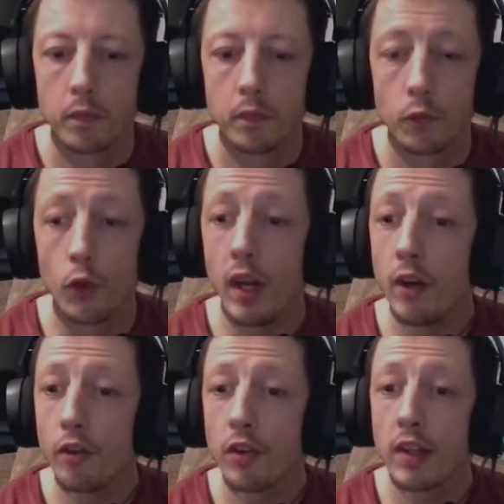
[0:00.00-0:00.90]
Try not
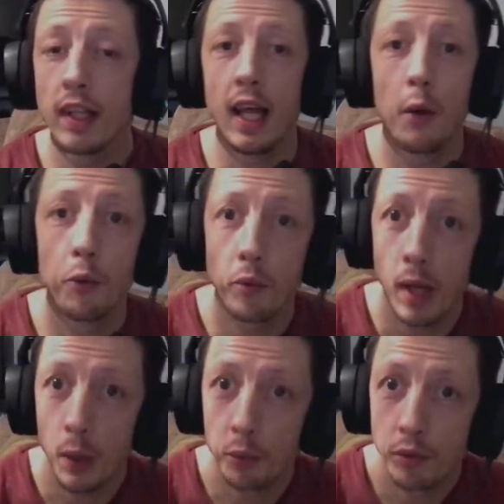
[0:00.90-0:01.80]
to clown
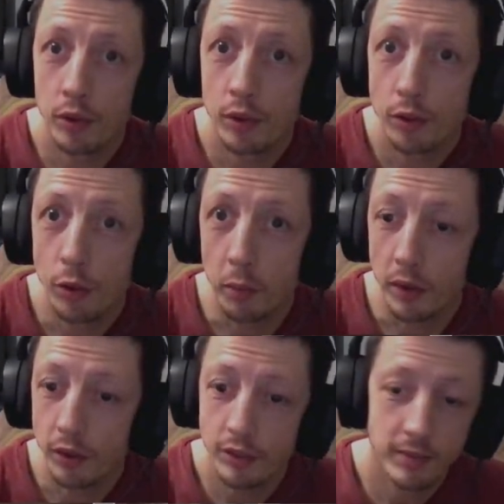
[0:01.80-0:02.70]
around too
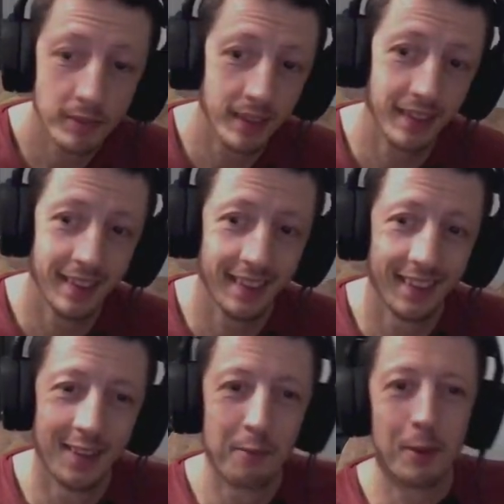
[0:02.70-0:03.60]
much,
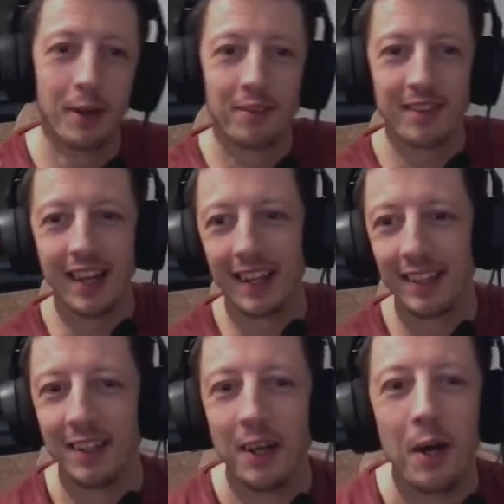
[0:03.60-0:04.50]
per se,
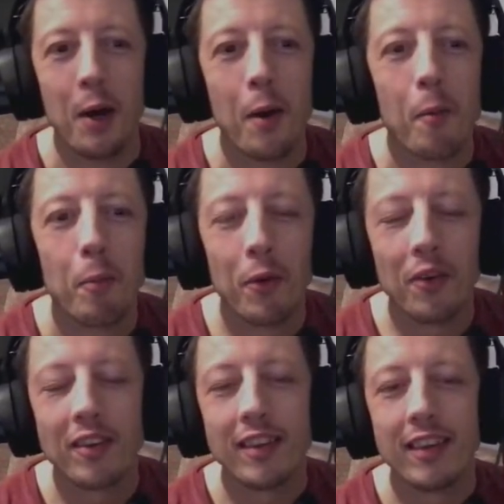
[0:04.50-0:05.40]

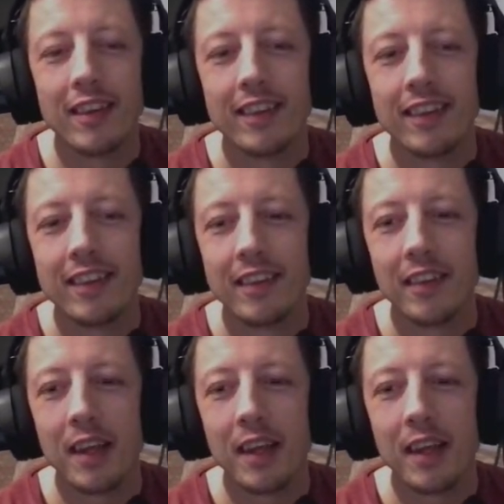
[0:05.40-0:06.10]
but yeah.